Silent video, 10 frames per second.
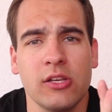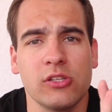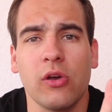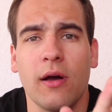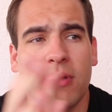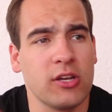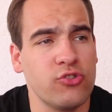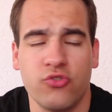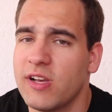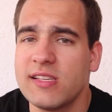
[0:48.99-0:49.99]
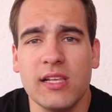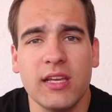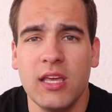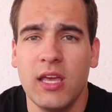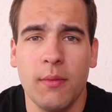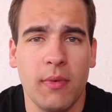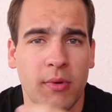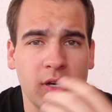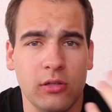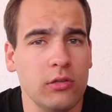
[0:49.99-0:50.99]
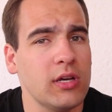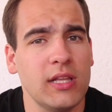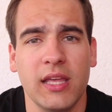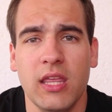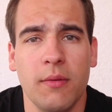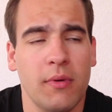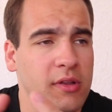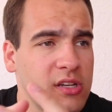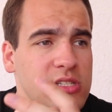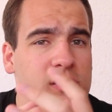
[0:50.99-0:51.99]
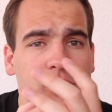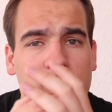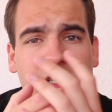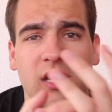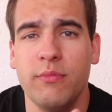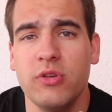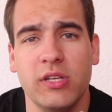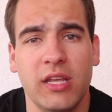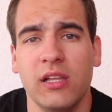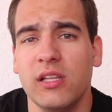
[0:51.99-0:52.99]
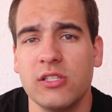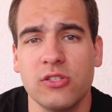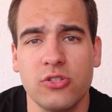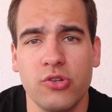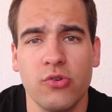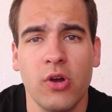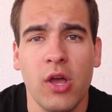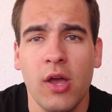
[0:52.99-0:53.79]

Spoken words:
So I'm going to dress like him. I'm going to look like him. I'm going to listen to the same music he listens to.